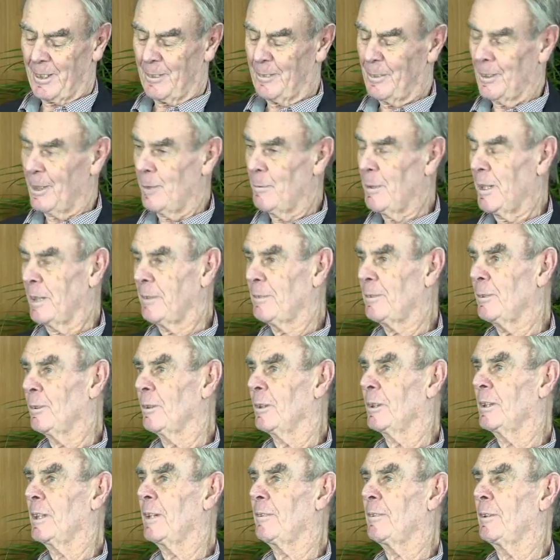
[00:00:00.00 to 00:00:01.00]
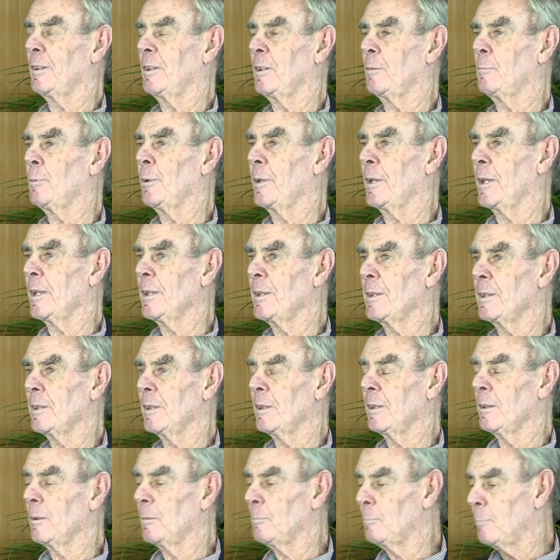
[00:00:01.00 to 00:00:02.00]
you very much for all the effort you put in
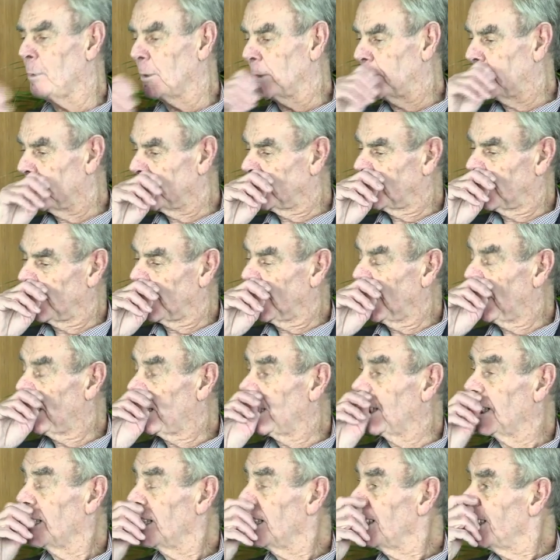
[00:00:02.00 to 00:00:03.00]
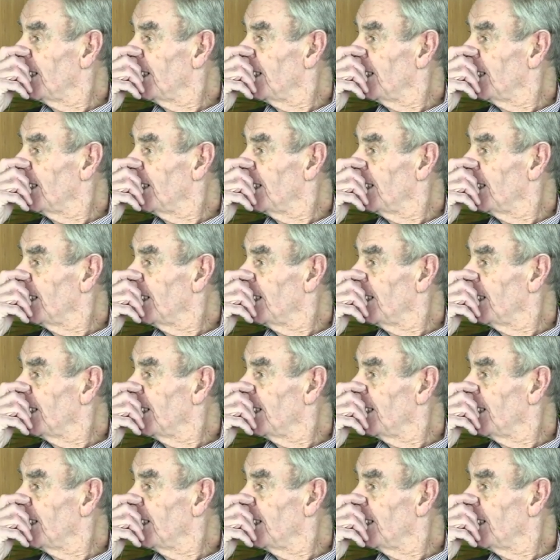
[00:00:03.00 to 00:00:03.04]
to put this together.